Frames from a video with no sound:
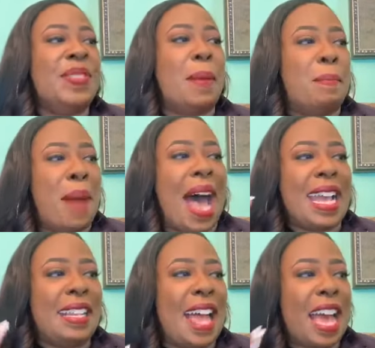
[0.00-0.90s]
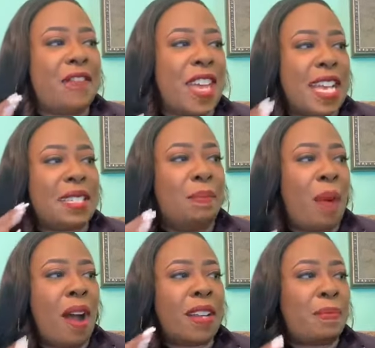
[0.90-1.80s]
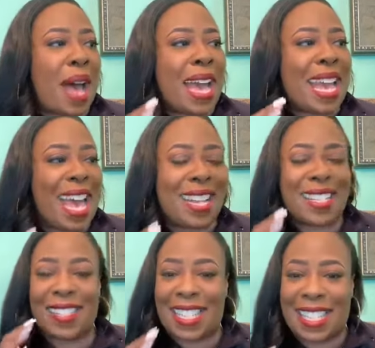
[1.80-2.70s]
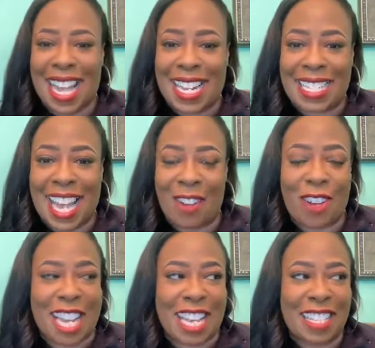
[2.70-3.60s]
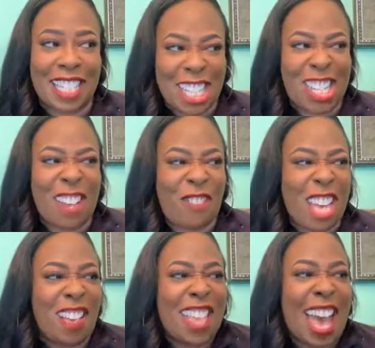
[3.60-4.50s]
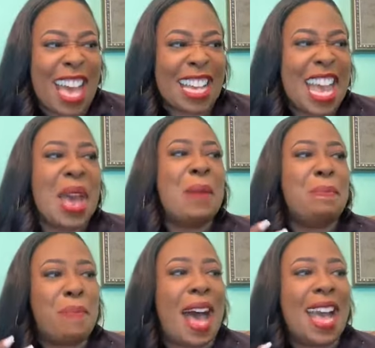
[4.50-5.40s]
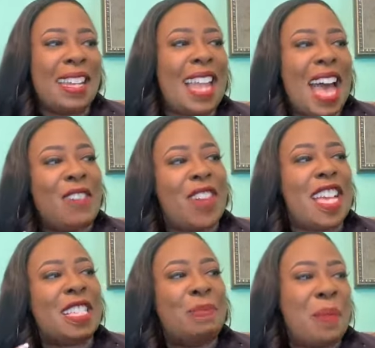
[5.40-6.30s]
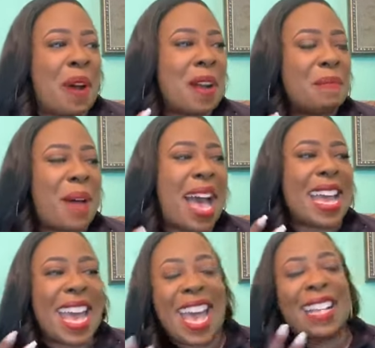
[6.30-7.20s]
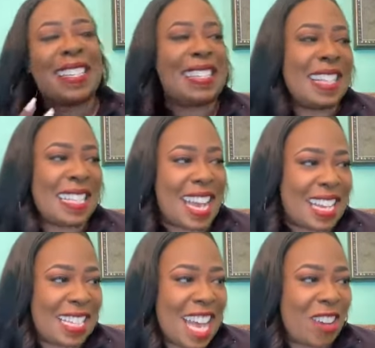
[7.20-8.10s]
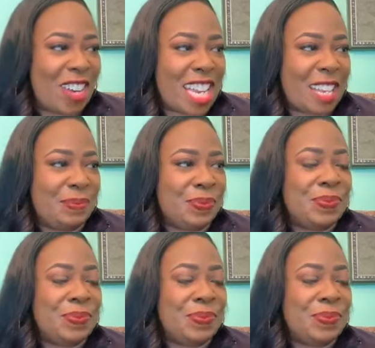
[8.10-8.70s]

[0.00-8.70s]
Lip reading: My life is marked by excellence and integrity. Did you feel that? My life is marked by excellence and integrity.